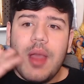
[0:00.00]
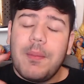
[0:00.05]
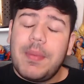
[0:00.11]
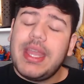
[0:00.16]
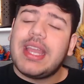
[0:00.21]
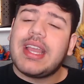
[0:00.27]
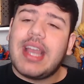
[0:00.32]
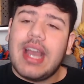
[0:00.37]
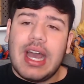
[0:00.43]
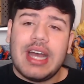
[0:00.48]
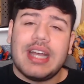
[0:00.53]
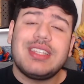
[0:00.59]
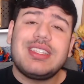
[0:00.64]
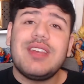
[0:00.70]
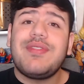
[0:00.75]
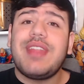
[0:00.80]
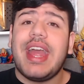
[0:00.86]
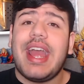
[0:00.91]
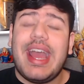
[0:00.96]
because
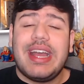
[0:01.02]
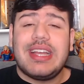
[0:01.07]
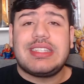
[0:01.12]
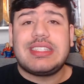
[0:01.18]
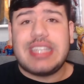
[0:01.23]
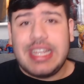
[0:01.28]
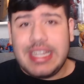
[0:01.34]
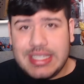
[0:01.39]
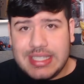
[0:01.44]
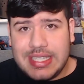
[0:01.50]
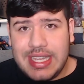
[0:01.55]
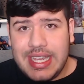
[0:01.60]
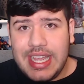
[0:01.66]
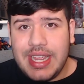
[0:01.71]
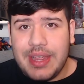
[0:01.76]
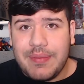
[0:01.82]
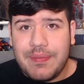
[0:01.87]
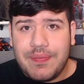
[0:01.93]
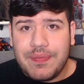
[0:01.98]
of the
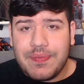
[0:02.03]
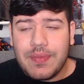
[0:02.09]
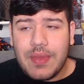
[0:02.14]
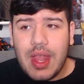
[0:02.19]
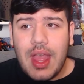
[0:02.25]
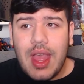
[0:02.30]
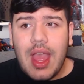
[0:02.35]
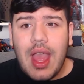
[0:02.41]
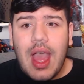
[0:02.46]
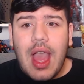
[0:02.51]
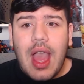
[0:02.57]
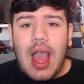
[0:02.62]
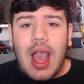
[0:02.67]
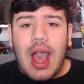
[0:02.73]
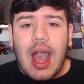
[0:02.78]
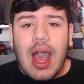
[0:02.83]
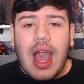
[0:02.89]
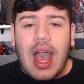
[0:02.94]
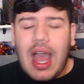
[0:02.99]
SAT,
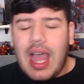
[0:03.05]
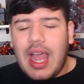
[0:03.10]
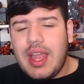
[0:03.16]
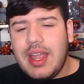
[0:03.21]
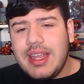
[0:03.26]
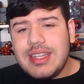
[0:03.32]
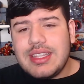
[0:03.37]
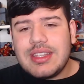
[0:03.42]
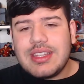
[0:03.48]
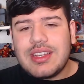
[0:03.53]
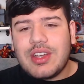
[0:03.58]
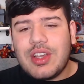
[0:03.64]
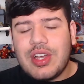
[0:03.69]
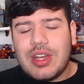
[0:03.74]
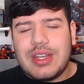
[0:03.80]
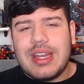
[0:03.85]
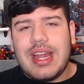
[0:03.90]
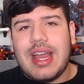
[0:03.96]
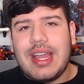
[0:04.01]
I
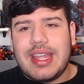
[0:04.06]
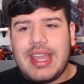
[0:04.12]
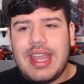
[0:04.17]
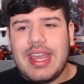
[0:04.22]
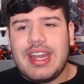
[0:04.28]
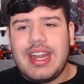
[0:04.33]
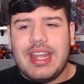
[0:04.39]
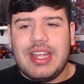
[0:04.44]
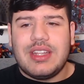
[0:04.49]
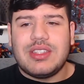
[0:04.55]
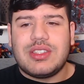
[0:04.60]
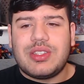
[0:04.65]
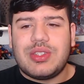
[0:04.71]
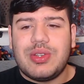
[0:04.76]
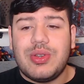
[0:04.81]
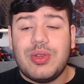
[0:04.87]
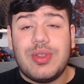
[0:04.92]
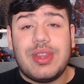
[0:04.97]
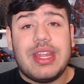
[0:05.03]
could not get
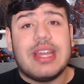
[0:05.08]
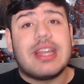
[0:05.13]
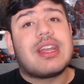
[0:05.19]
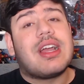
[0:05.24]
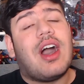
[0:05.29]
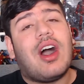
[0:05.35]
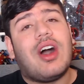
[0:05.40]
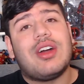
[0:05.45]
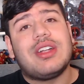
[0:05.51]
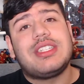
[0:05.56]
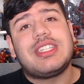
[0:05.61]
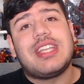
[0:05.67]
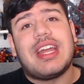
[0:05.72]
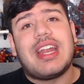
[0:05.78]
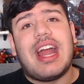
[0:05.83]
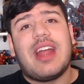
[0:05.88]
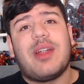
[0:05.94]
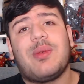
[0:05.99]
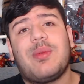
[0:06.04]
into the college
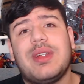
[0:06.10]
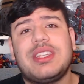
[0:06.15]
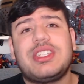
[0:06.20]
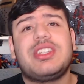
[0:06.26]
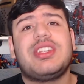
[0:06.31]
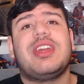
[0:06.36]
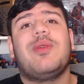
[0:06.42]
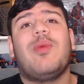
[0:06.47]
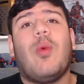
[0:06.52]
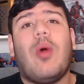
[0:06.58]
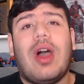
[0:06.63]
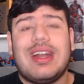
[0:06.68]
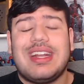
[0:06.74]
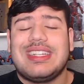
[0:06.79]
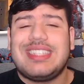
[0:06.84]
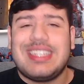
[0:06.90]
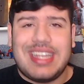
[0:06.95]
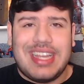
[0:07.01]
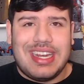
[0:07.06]
that I originally
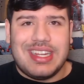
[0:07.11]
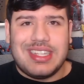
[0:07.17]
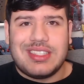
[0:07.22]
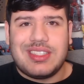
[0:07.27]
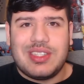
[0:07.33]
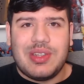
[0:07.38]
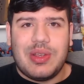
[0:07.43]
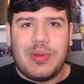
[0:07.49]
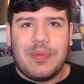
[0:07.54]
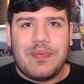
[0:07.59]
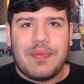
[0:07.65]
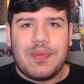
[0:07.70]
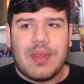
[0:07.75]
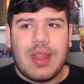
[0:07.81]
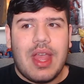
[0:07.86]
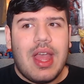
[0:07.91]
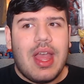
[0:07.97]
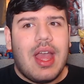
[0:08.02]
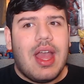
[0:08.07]
wanted to get into.
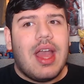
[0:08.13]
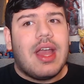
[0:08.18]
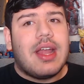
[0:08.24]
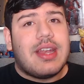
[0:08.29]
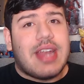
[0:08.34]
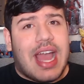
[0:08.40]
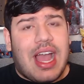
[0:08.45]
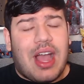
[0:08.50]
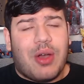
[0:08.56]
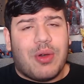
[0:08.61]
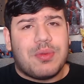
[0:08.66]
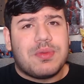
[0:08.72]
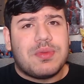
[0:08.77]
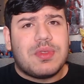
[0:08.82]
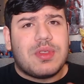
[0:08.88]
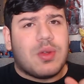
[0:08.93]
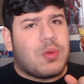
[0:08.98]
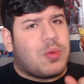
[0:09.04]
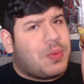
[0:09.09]
Now,
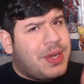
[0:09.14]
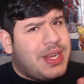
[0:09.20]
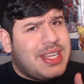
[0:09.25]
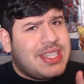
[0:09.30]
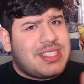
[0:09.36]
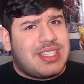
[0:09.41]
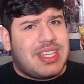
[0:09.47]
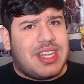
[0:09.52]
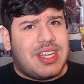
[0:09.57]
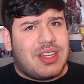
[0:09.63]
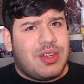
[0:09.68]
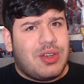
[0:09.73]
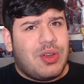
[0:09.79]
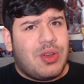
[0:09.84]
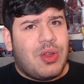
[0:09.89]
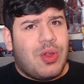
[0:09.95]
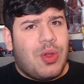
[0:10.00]
the reason